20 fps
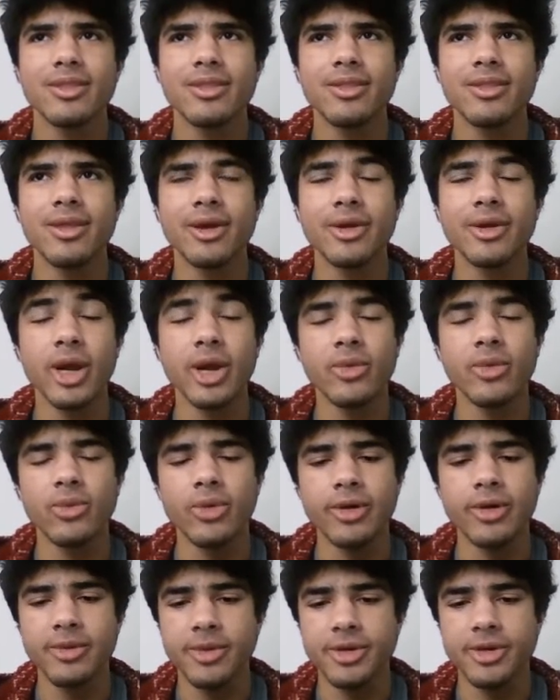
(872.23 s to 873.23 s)
I
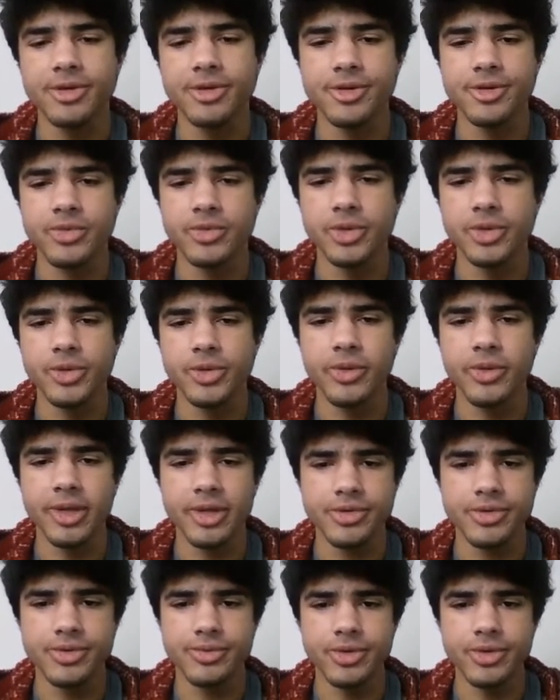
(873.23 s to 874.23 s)
work in my church, and we're doing
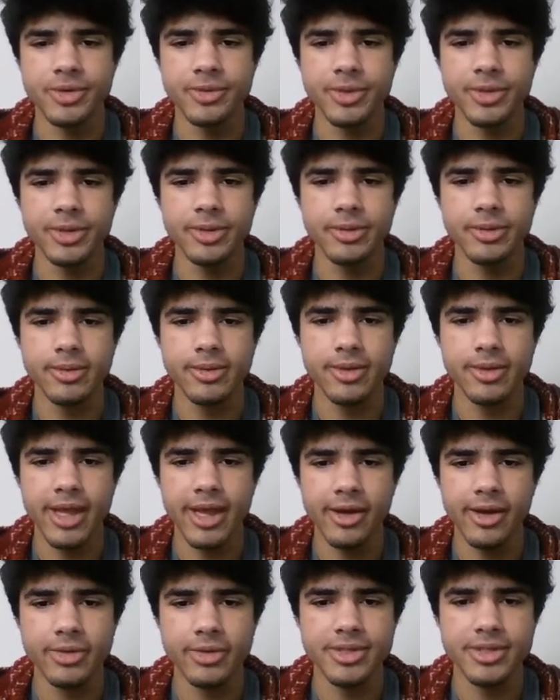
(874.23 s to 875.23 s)
like streaming
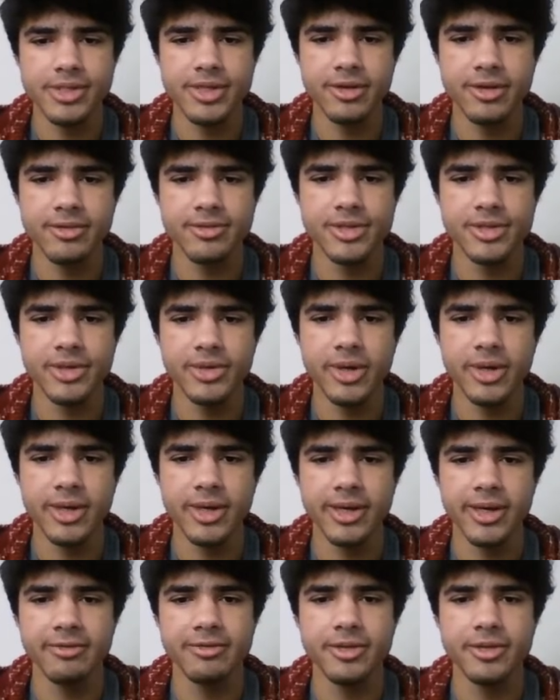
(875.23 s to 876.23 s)
now and stuff, so I
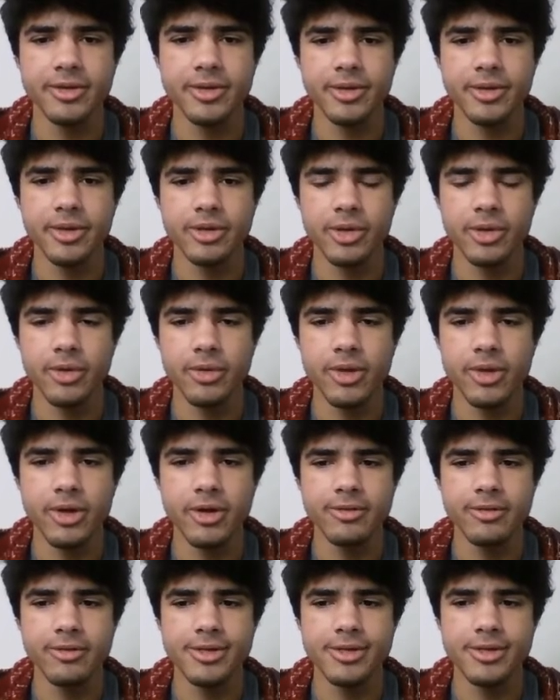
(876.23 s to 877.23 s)
have to go
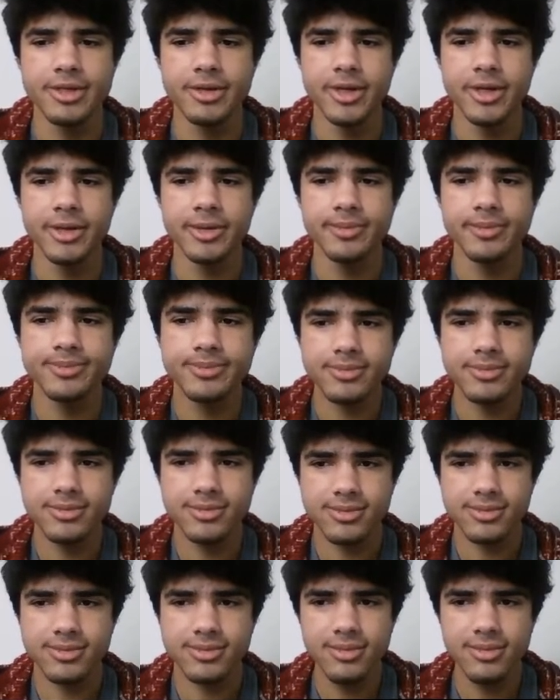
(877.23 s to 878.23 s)
there every Sunday.
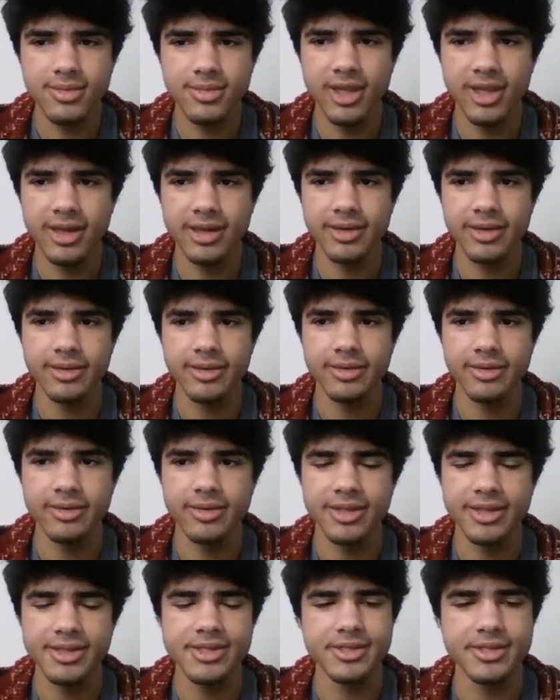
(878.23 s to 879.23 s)
And
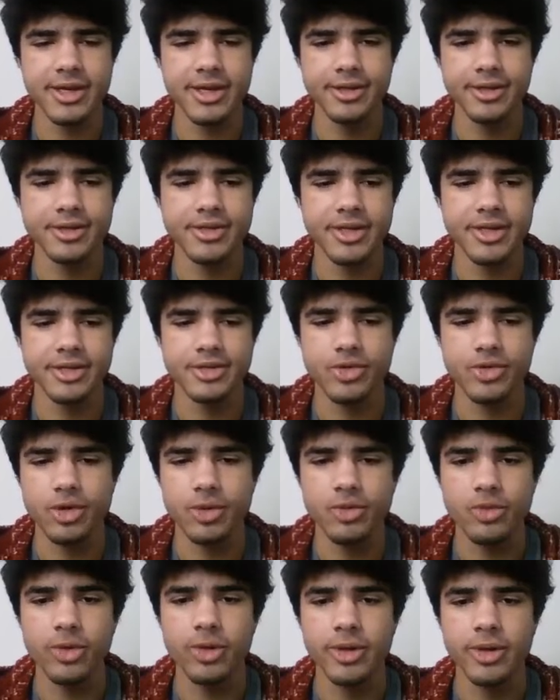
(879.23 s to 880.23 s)
this is kind of just like a
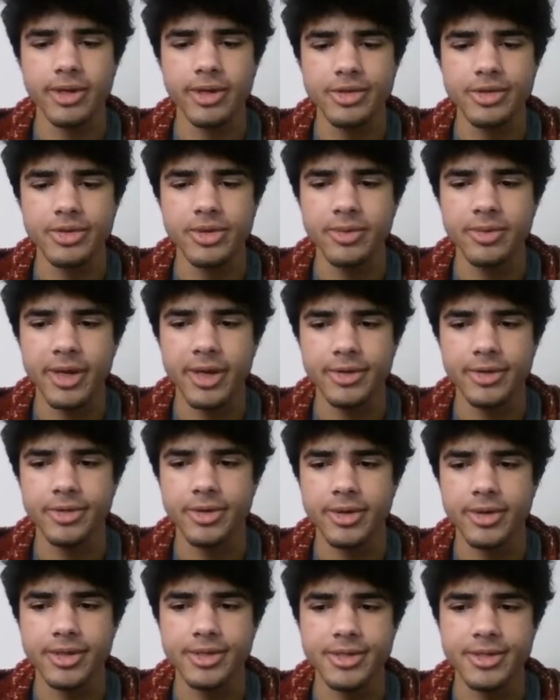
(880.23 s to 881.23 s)
story before I get into what I'm
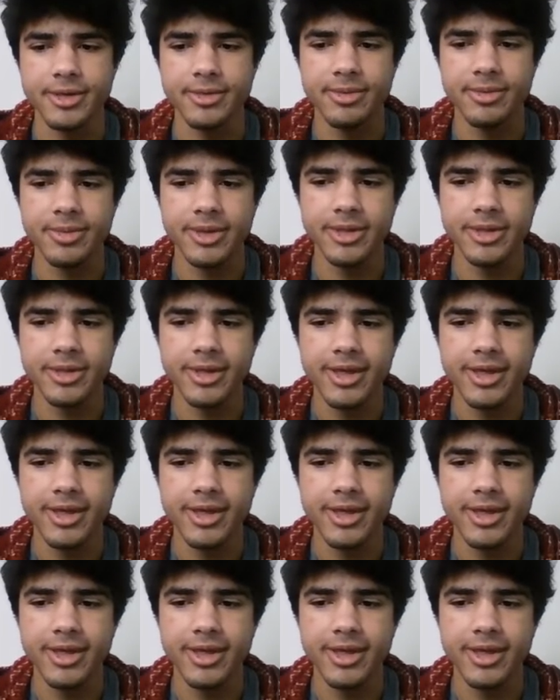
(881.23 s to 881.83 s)
actually going to say. But